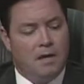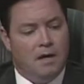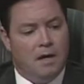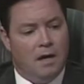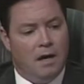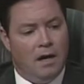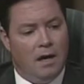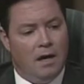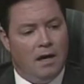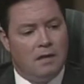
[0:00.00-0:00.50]

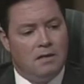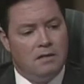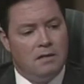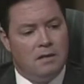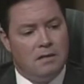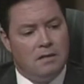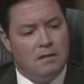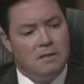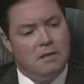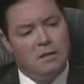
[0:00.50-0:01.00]

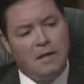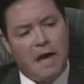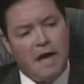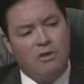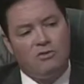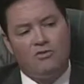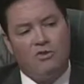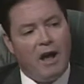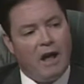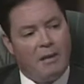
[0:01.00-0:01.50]
to
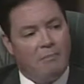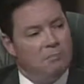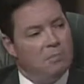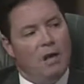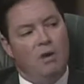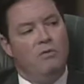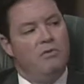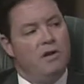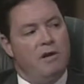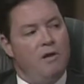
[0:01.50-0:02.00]
not try to
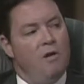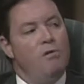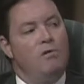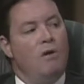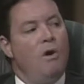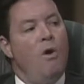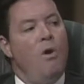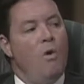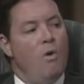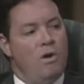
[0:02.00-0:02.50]
blow their own
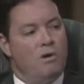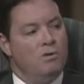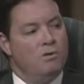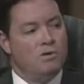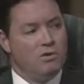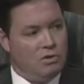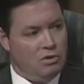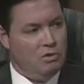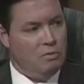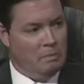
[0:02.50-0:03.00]

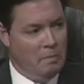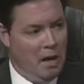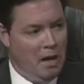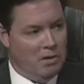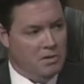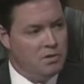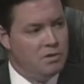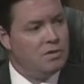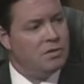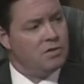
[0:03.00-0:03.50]
horns too
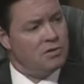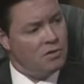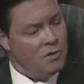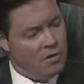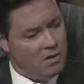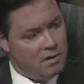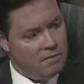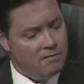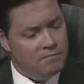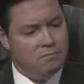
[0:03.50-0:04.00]
much, to
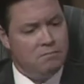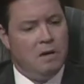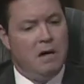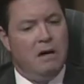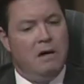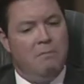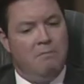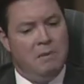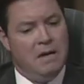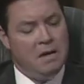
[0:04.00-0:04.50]
sort
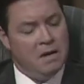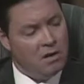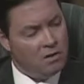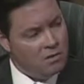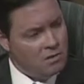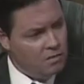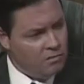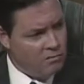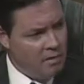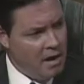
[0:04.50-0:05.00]
of be
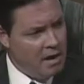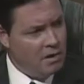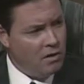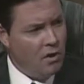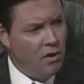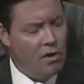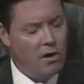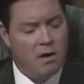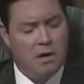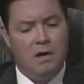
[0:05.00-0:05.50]
under the
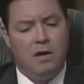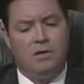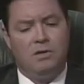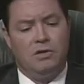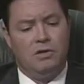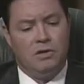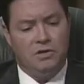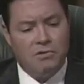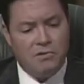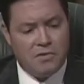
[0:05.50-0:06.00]
radar,
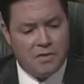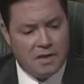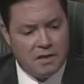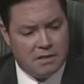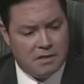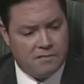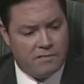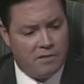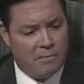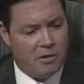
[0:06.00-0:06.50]
to do
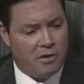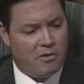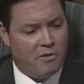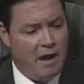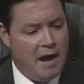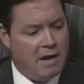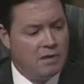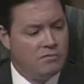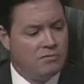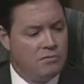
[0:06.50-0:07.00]
things from a
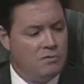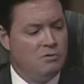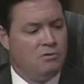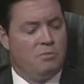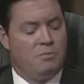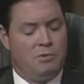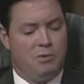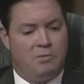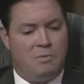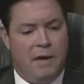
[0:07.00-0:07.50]

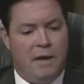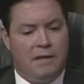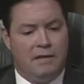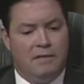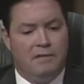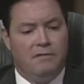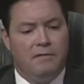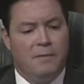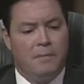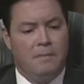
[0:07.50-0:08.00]
grassroots
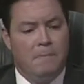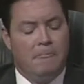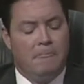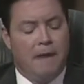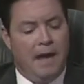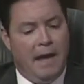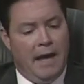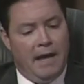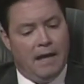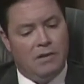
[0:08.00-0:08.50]
perspective,
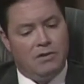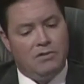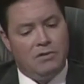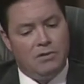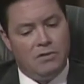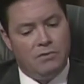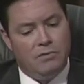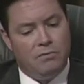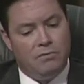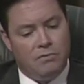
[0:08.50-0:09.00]
and
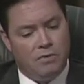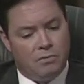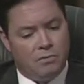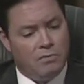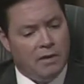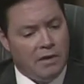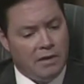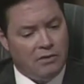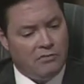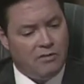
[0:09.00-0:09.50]
to
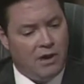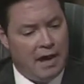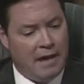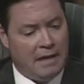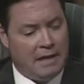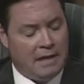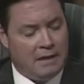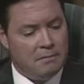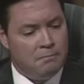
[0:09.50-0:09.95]
really try to